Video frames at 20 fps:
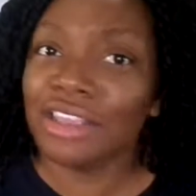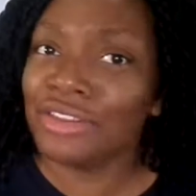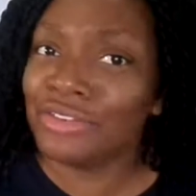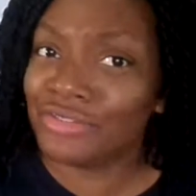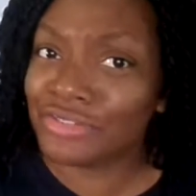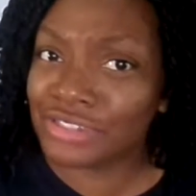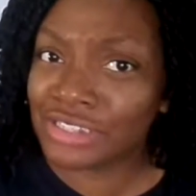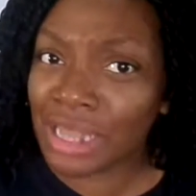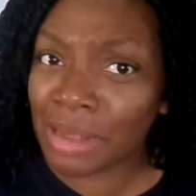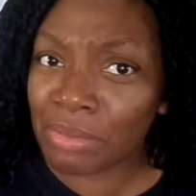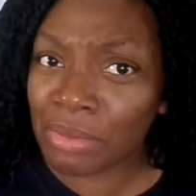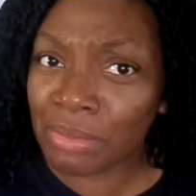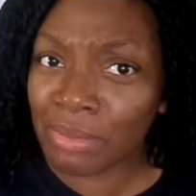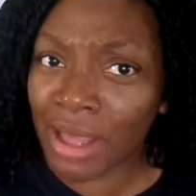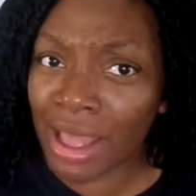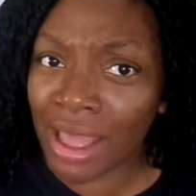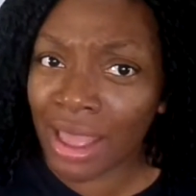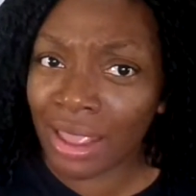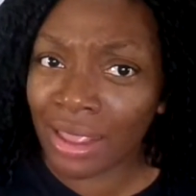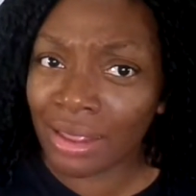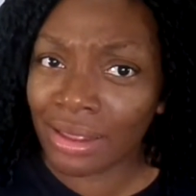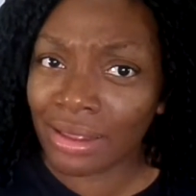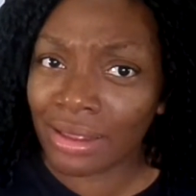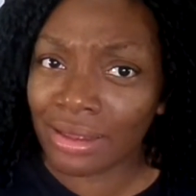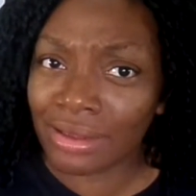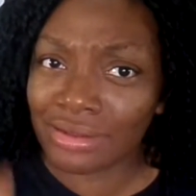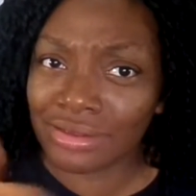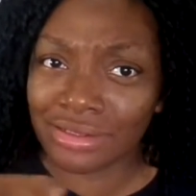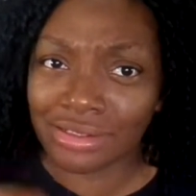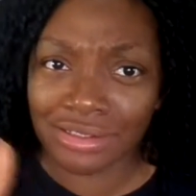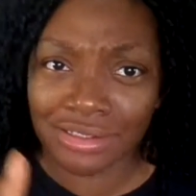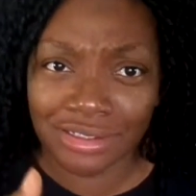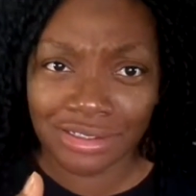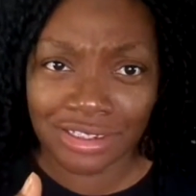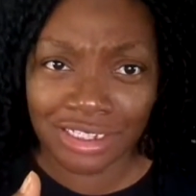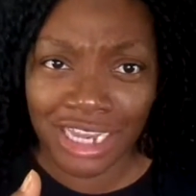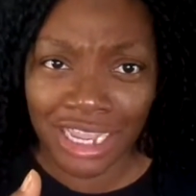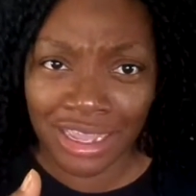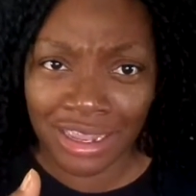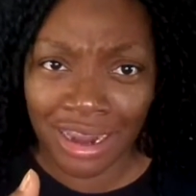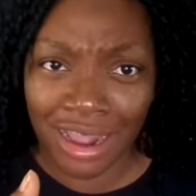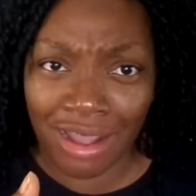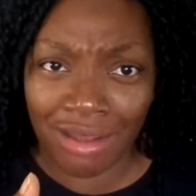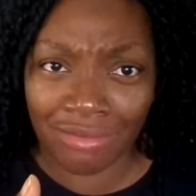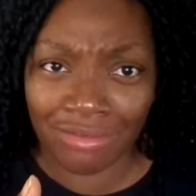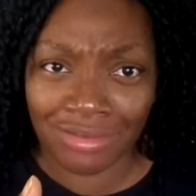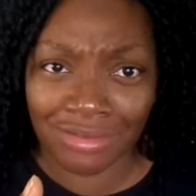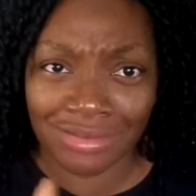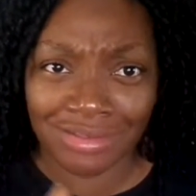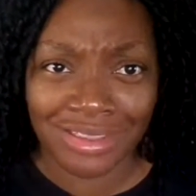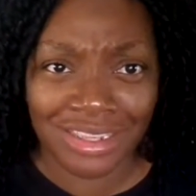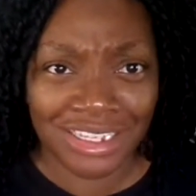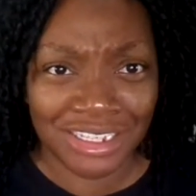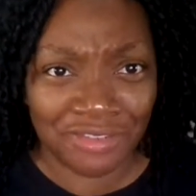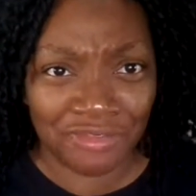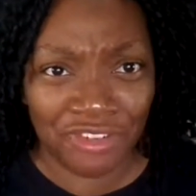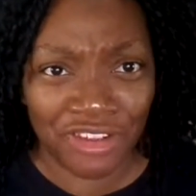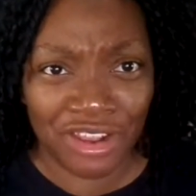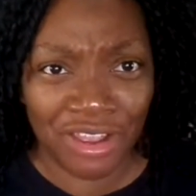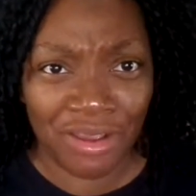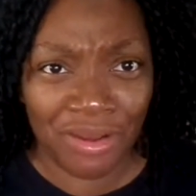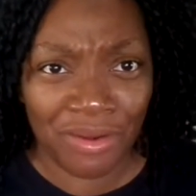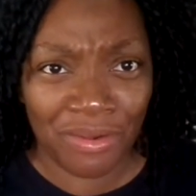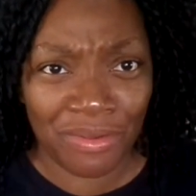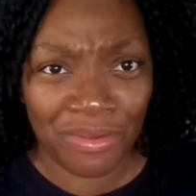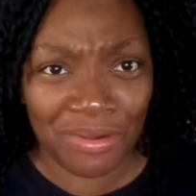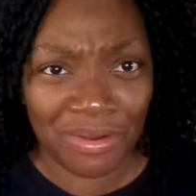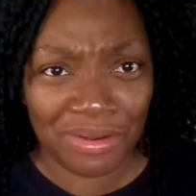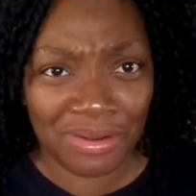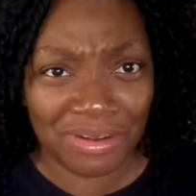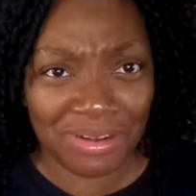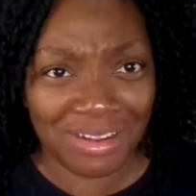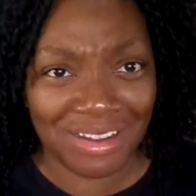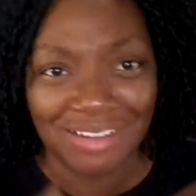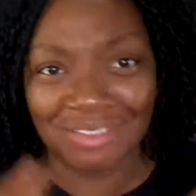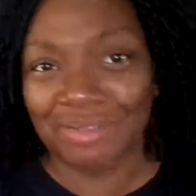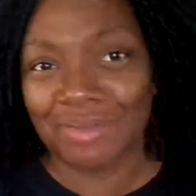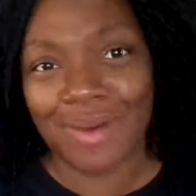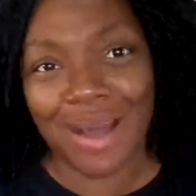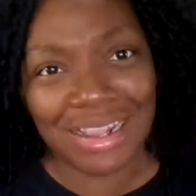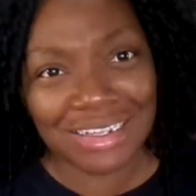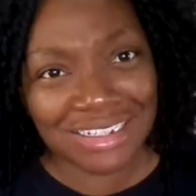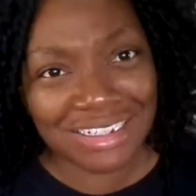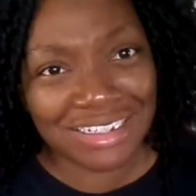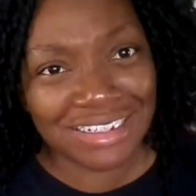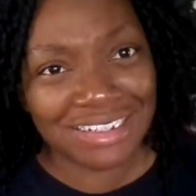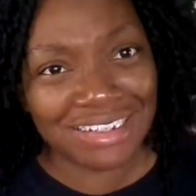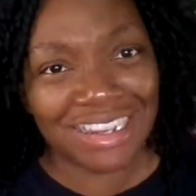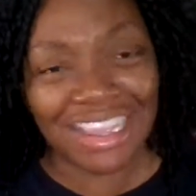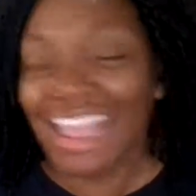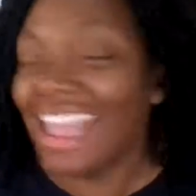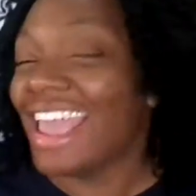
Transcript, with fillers: you for stopping by, checking out this video, watching.